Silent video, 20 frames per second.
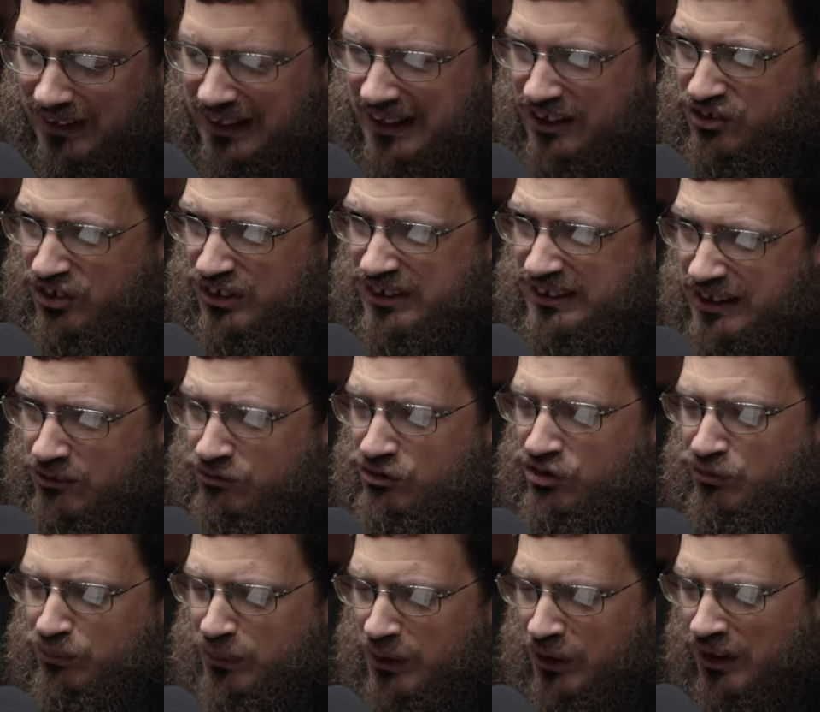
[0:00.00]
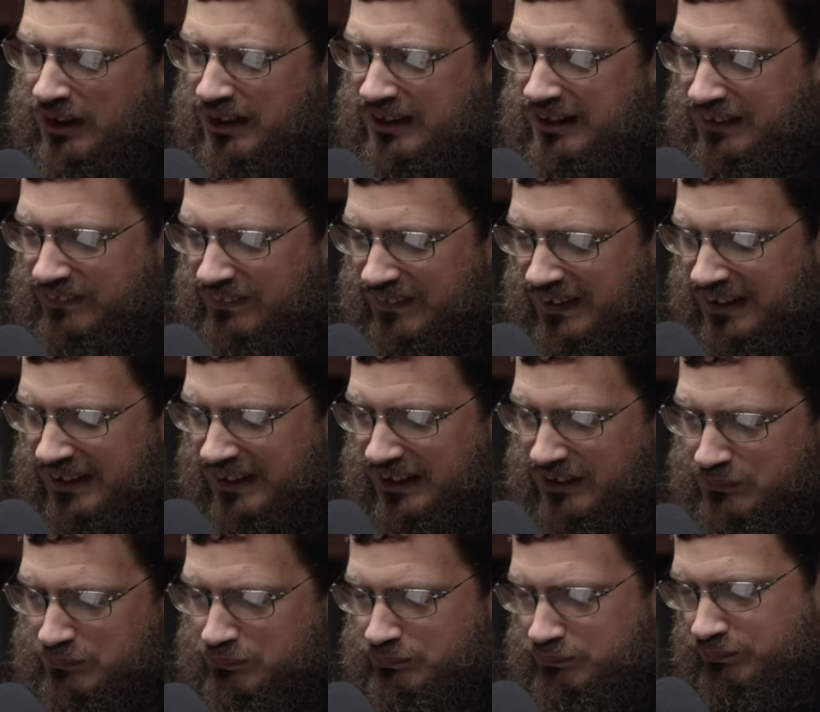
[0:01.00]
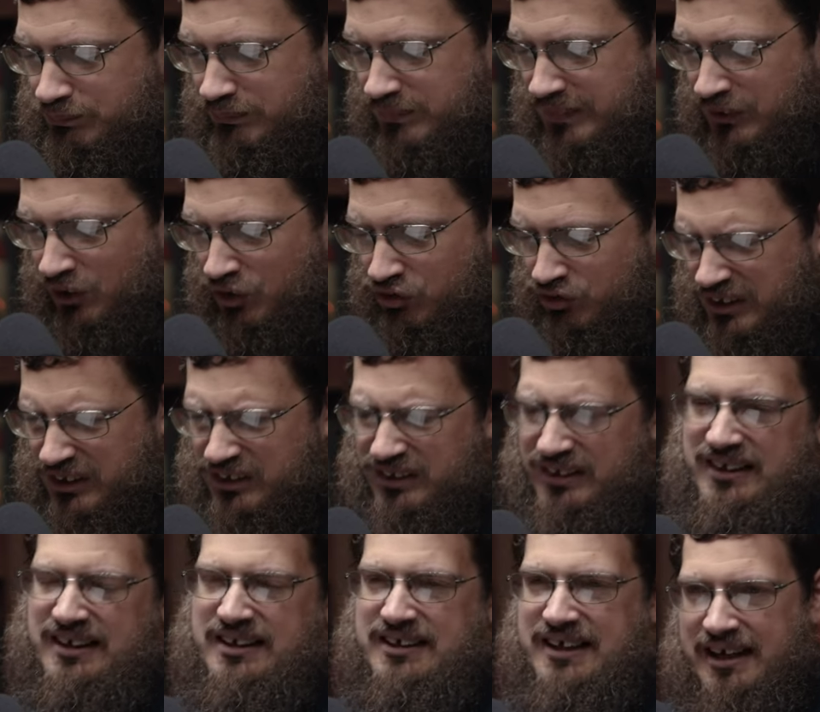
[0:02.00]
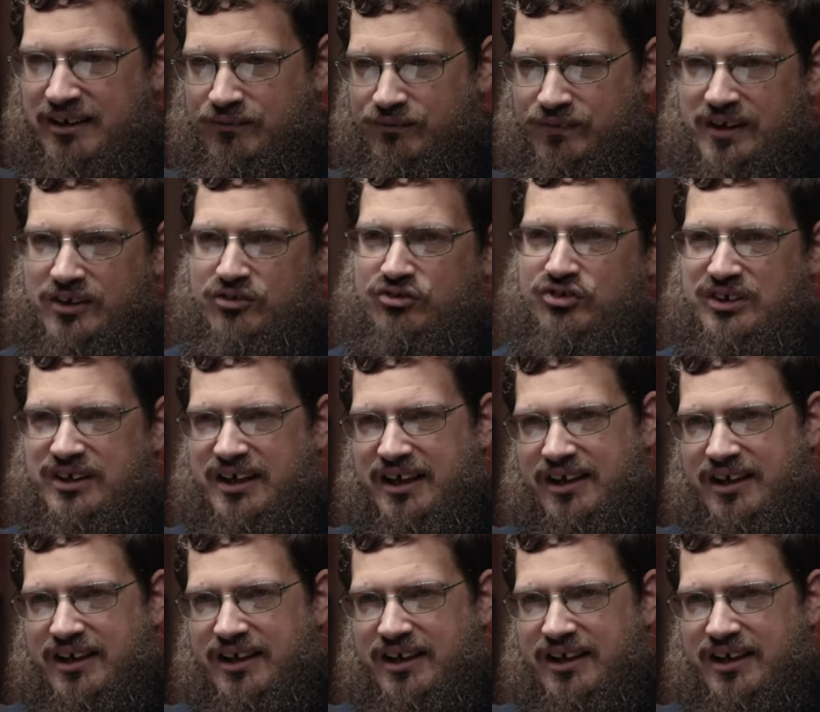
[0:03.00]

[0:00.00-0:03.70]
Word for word: And so he gives the Spirit, and then he goes right anything. He gave this. He